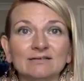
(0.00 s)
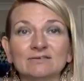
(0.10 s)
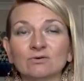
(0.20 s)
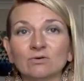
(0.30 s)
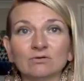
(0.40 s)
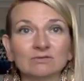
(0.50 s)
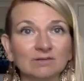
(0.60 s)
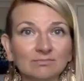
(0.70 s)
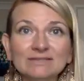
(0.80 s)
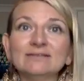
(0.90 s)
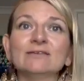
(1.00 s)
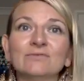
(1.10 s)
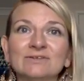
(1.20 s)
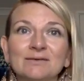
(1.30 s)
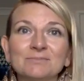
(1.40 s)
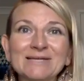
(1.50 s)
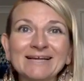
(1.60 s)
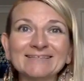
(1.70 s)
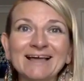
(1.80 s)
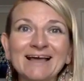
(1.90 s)
So completely different
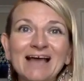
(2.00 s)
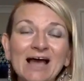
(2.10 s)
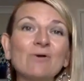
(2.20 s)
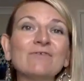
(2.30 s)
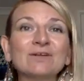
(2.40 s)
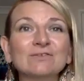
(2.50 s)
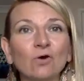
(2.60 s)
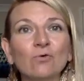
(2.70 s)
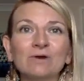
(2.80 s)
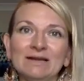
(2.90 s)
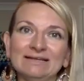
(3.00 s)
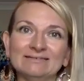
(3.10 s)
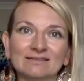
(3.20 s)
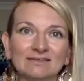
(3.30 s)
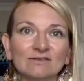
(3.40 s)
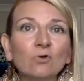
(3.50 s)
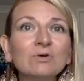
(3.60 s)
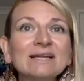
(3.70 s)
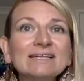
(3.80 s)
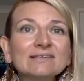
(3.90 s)
subject. However, it's all related. It's all
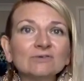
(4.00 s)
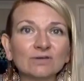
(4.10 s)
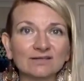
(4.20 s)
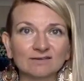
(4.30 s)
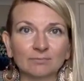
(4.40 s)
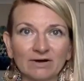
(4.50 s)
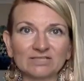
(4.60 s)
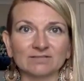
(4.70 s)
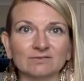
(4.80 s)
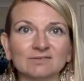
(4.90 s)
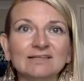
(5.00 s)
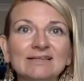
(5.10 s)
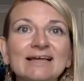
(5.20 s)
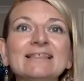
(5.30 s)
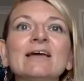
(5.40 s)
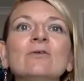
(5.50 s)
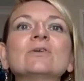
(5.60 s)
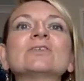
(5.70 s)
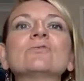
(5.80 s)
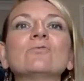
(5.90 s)
related to expression. You see, light
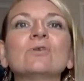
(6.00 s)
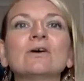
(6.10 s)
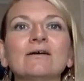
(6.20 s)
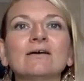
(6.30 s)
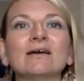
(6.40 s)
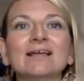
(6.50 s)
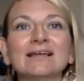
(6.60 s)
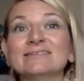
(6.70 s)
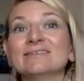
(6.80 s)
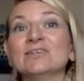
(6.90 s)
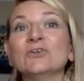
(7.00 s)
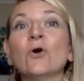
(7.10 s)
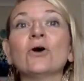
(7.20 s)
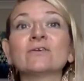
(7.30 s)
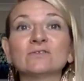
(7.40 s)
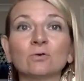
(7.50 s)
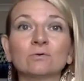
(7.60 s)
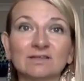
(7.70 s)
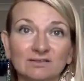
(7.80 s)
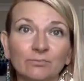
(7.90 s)
language is your
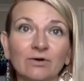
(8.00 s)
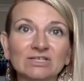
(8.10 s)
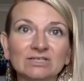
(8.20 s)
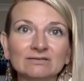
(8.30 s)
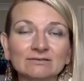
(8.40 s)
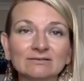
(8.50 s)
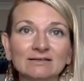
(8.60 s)
soul's expression,